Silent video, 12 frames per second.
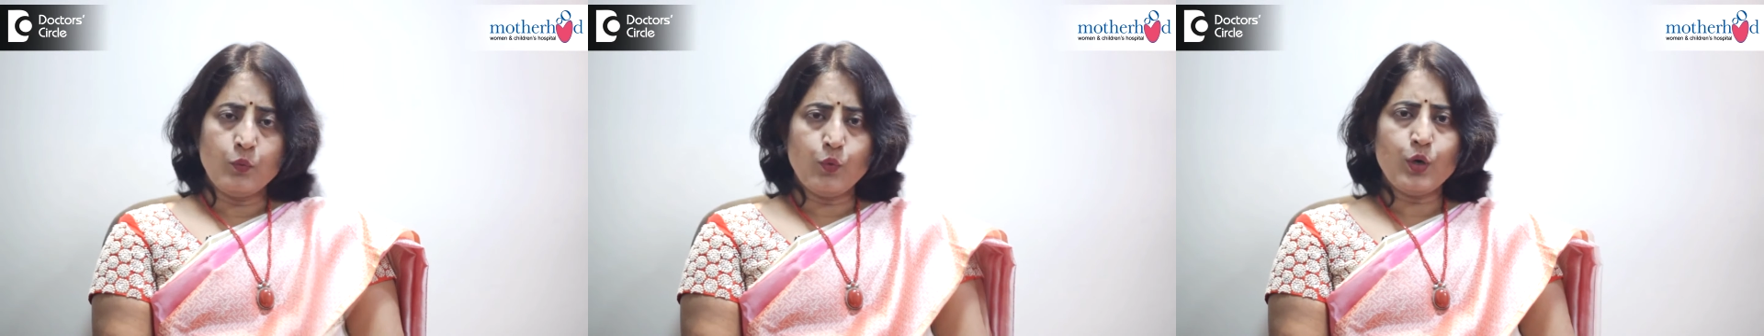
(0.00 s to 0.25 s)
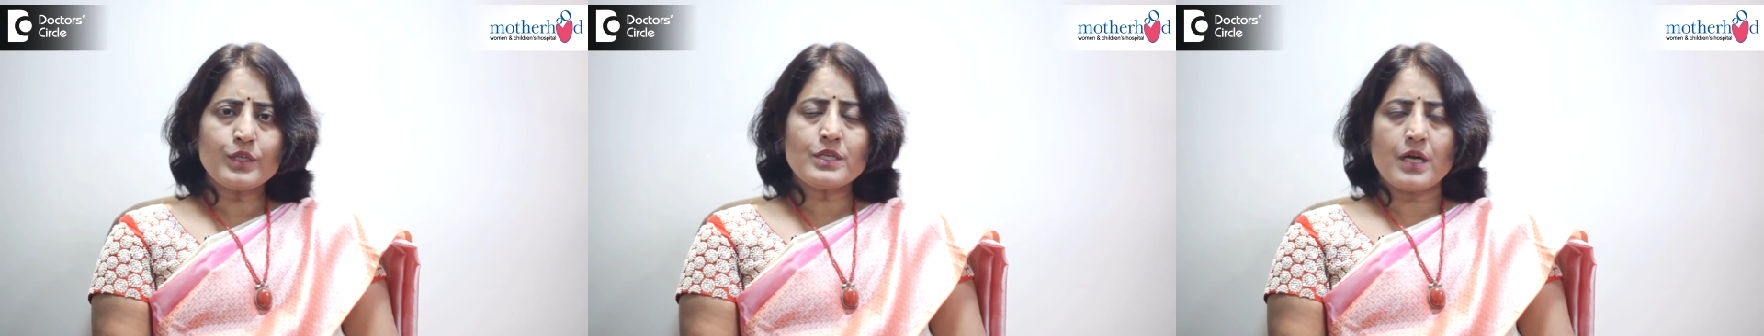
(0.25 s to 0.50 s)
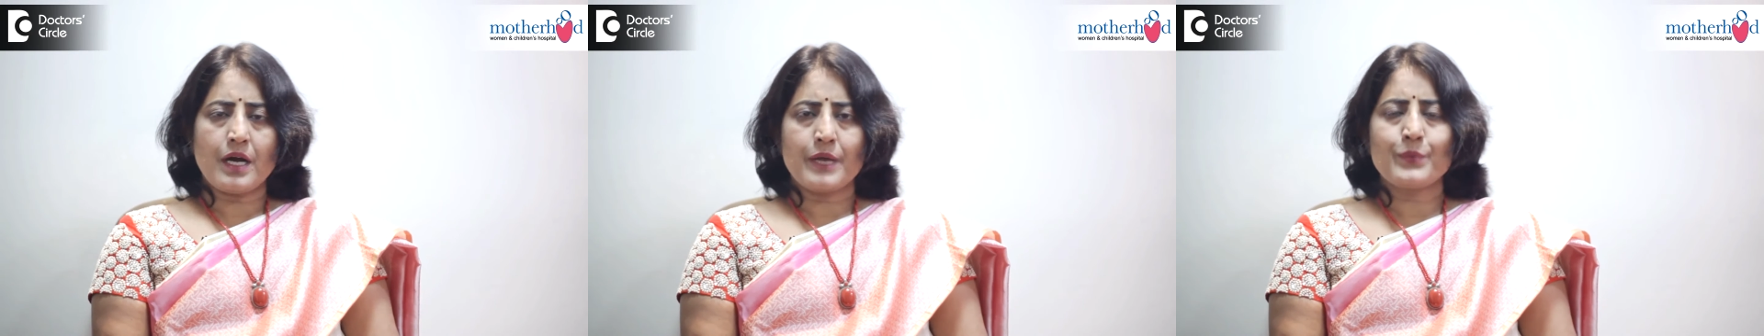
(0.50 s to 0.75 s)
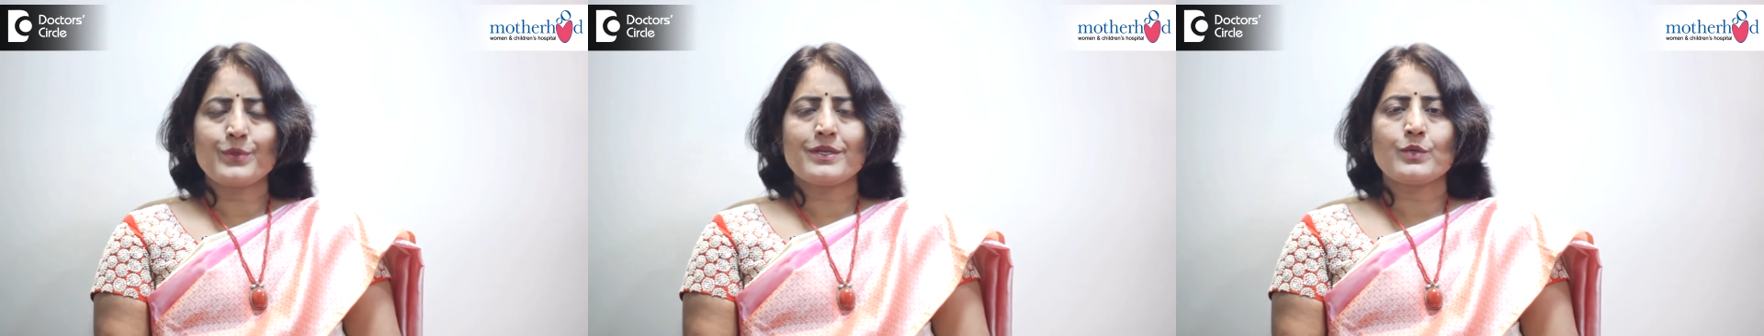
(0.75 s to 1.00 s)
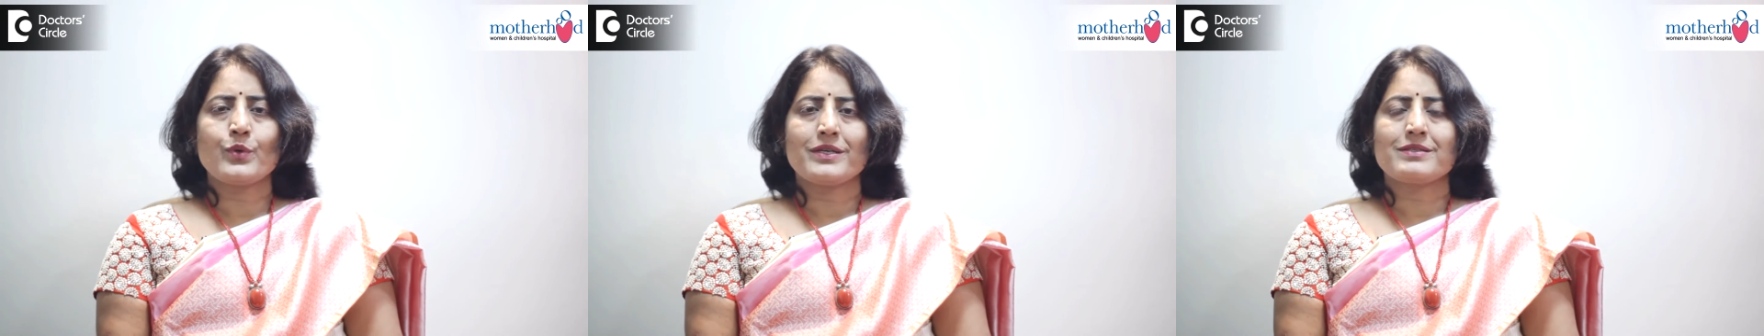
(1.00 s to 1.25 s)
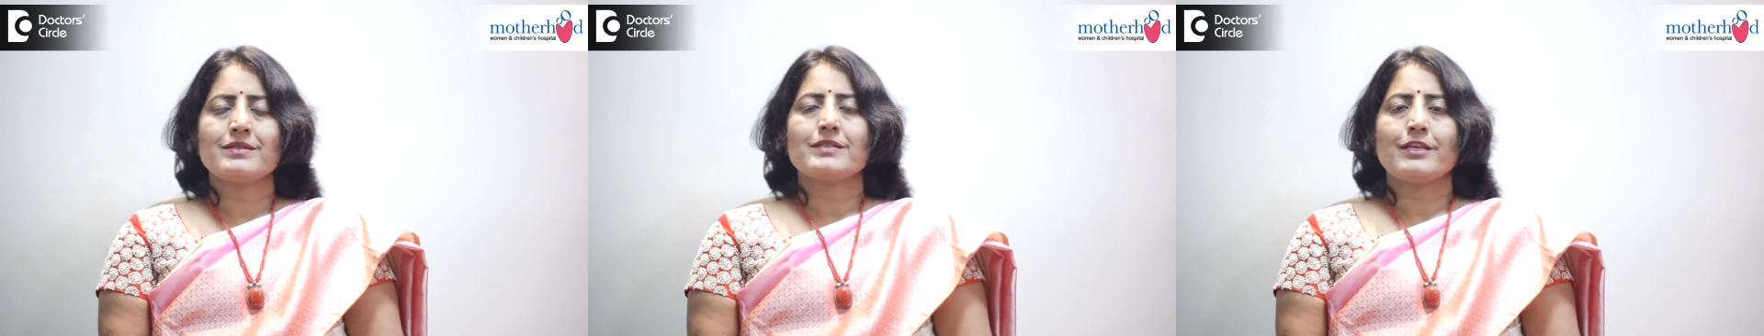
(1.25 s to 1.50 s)
What I would
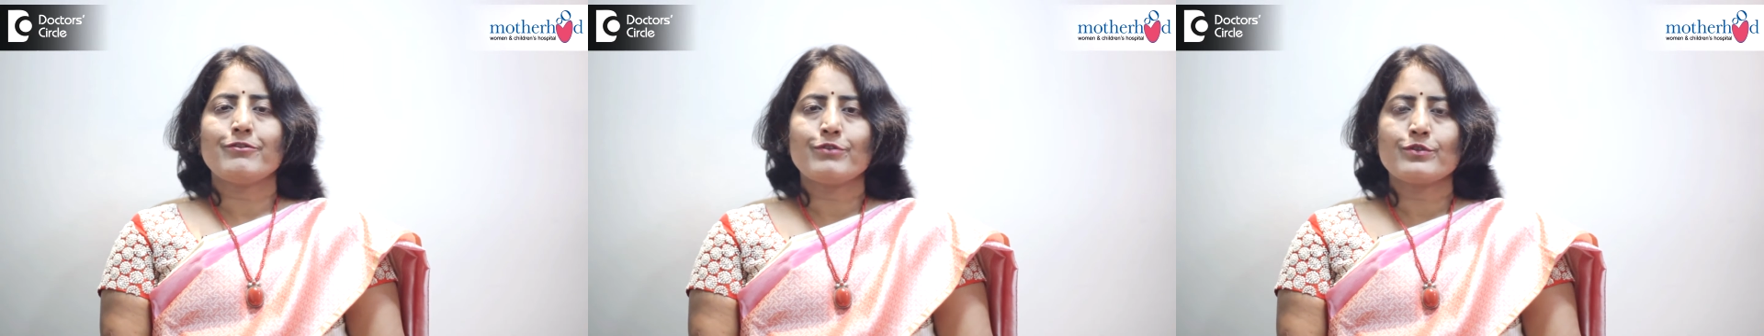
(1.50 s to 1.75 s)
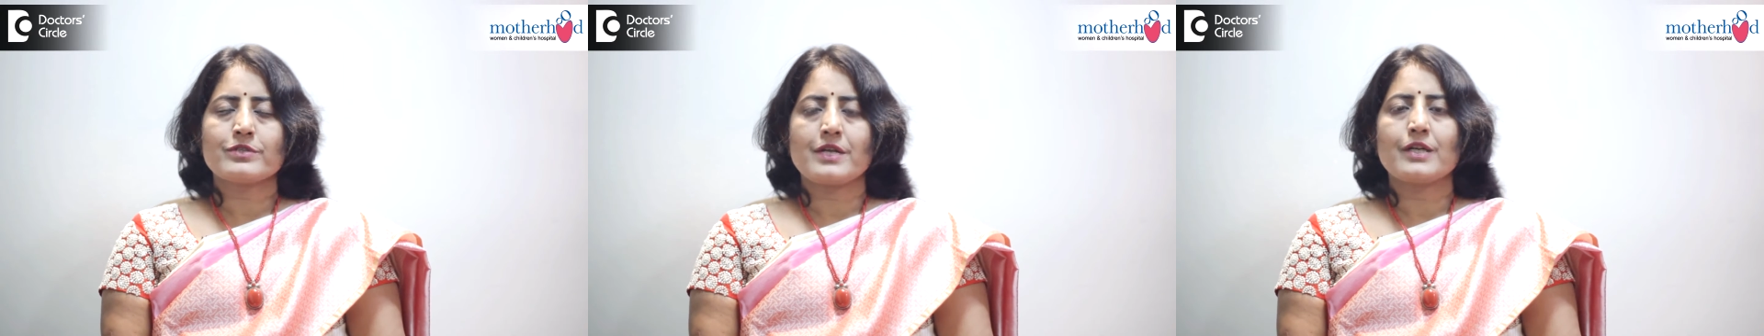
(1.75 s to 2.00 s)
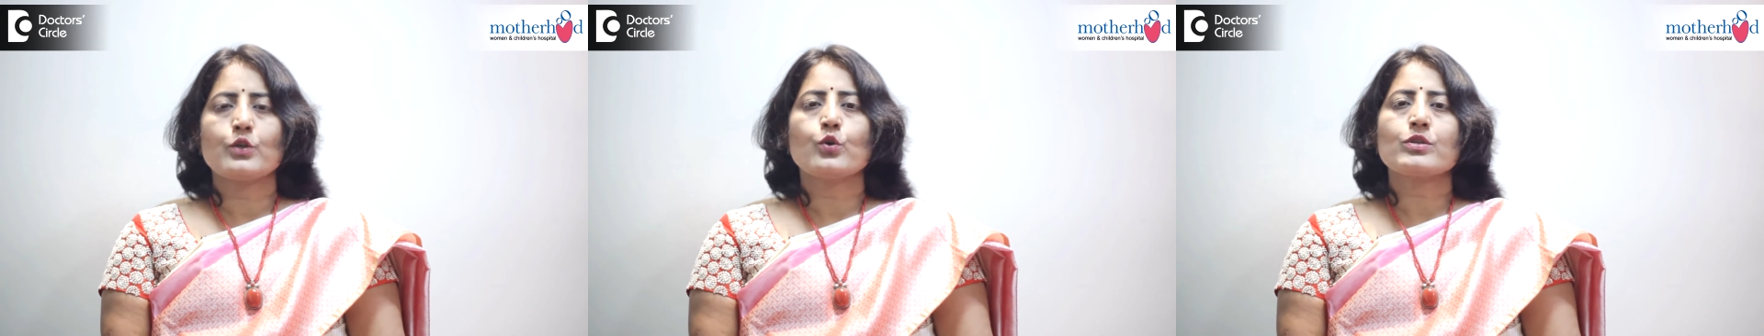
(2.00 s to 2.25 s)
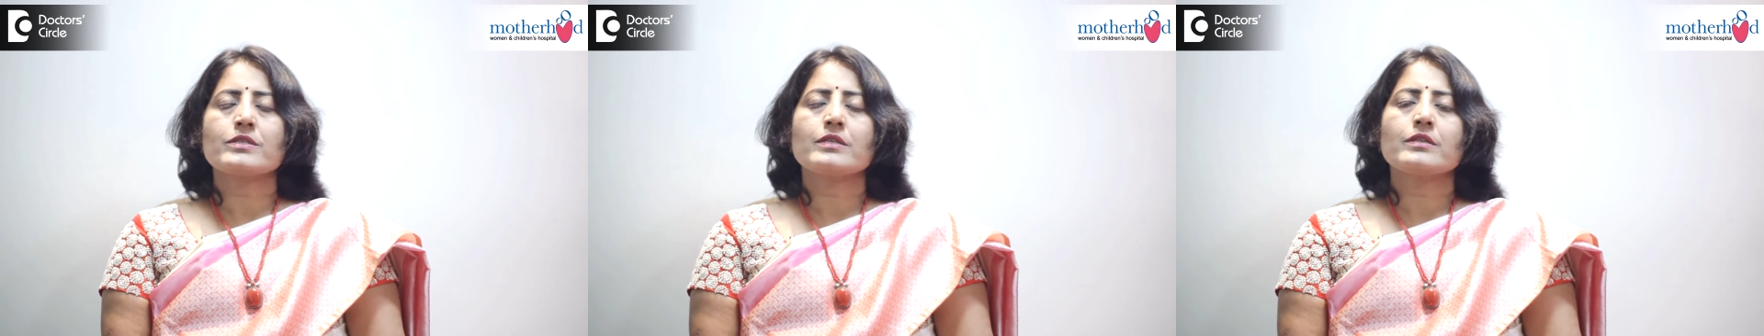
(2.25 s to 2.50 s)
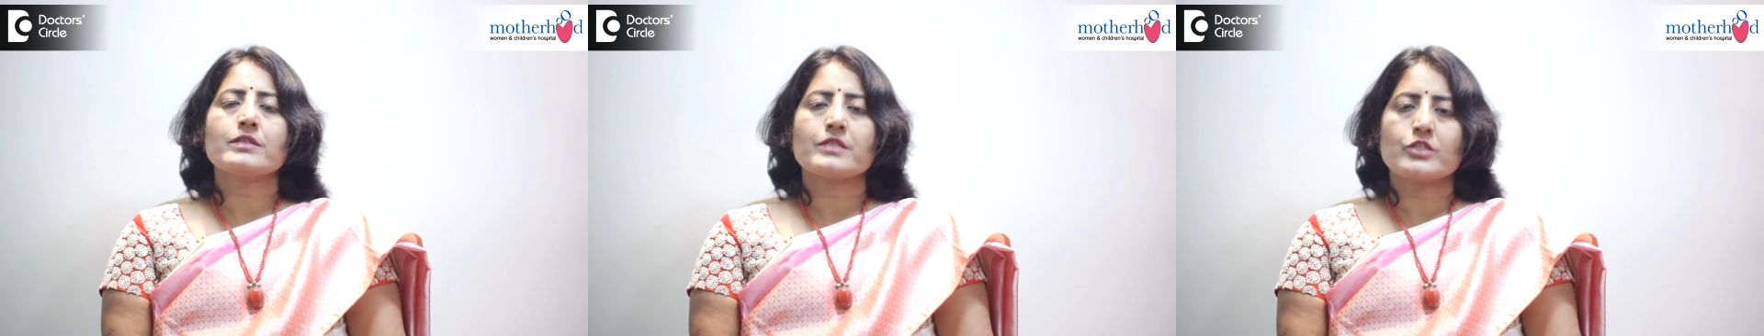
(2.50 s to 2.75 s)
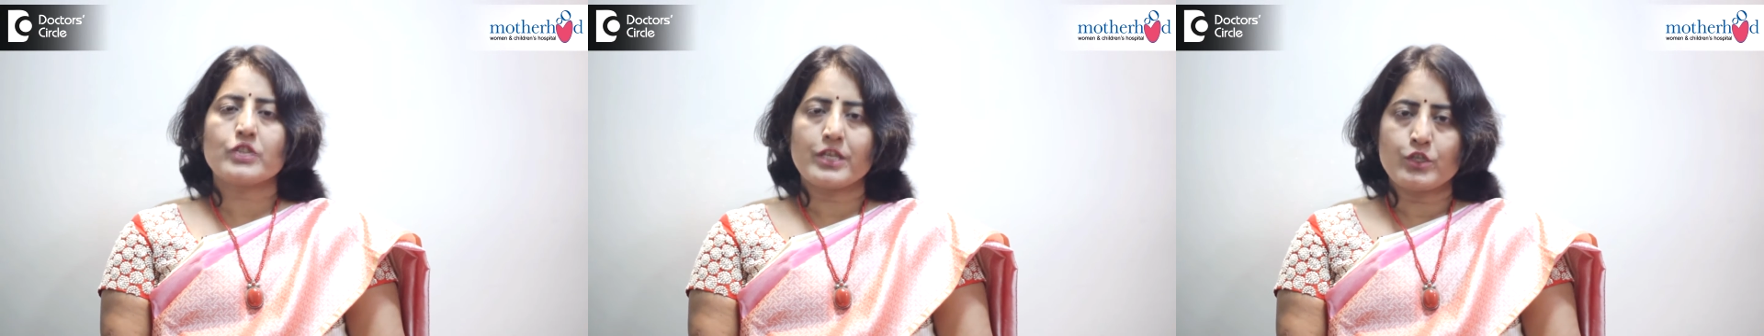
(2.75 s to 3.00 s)
advise is, if you start noticing there's
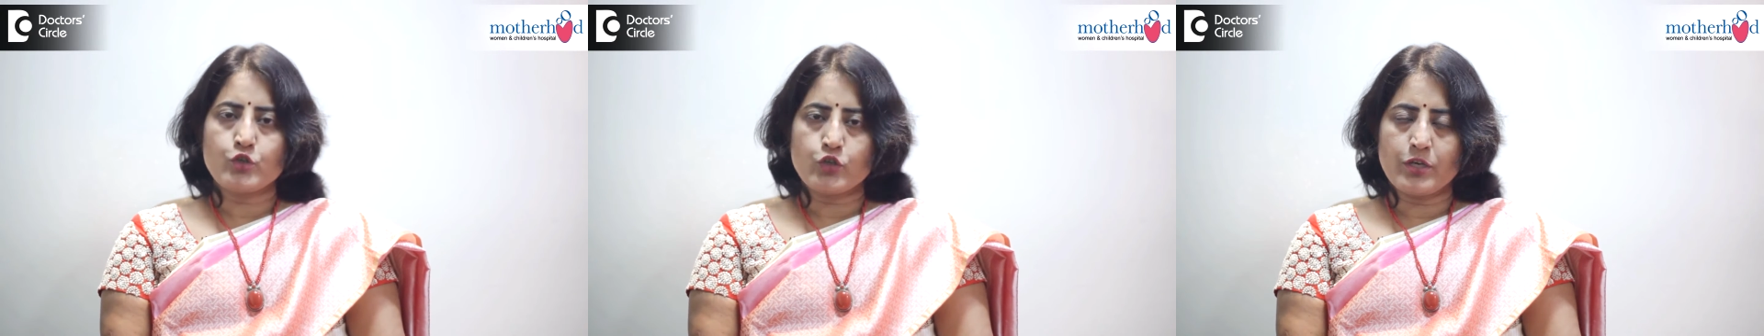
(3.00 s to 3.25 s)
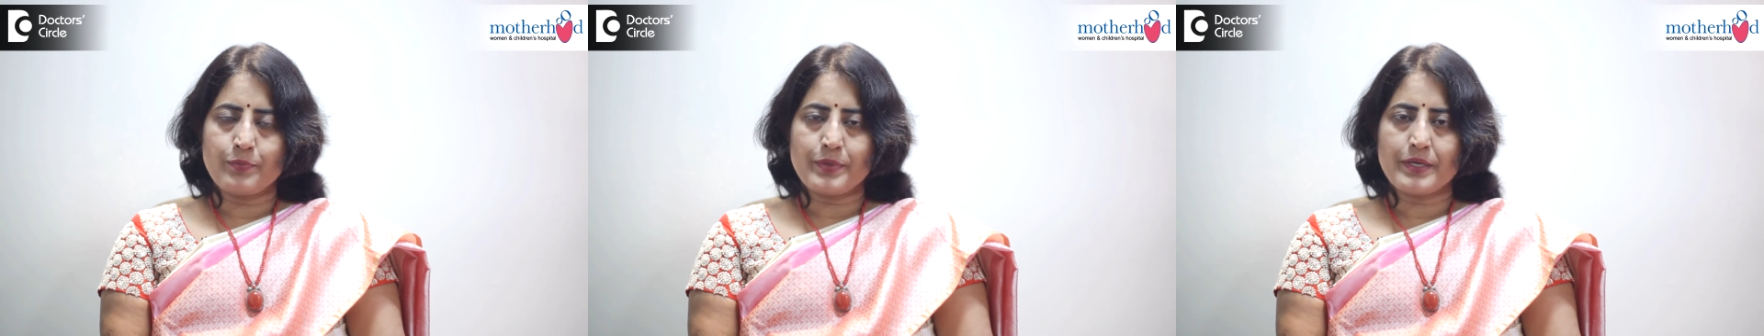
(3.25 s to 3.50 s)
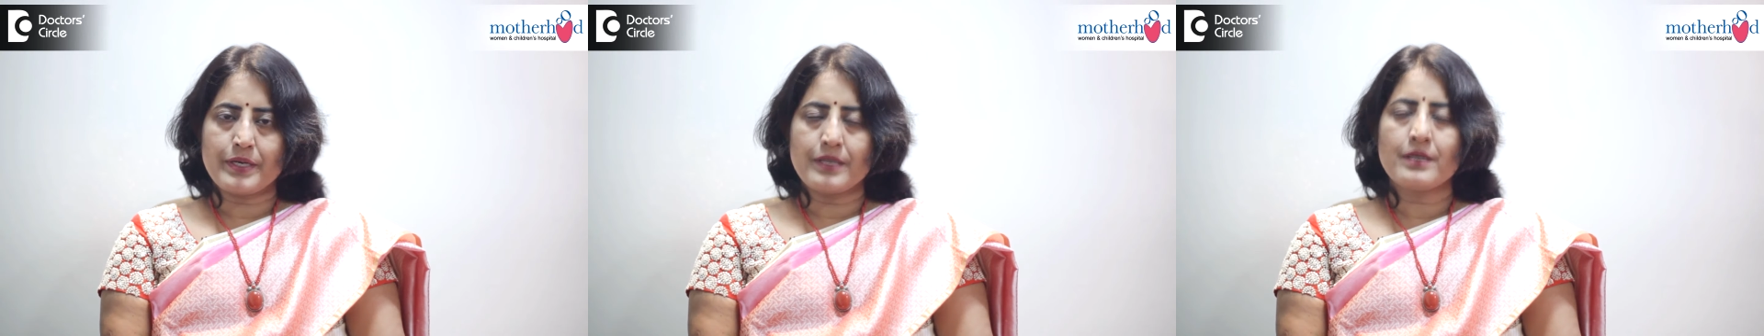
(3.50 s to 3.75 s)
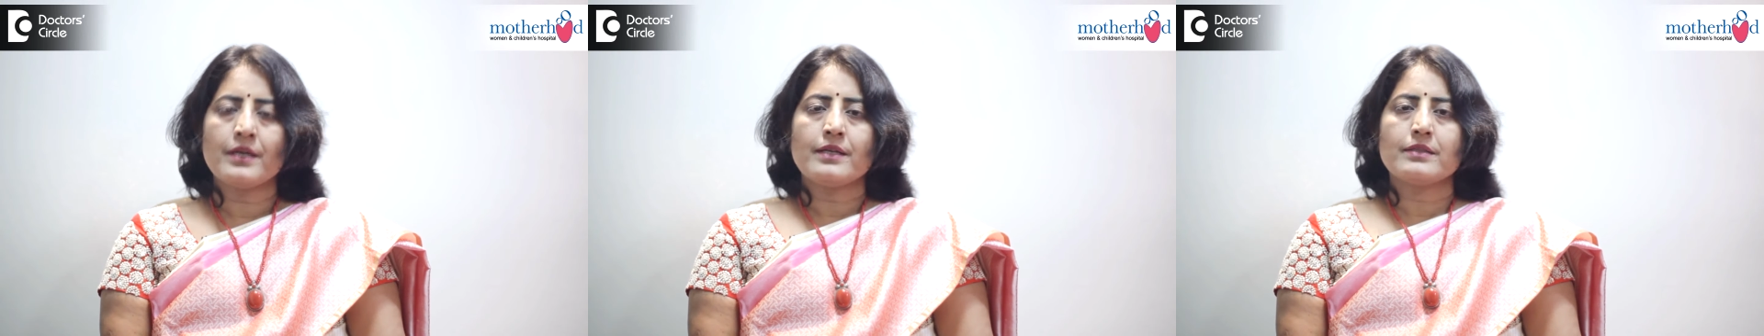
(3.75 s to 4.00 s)
a change in your period,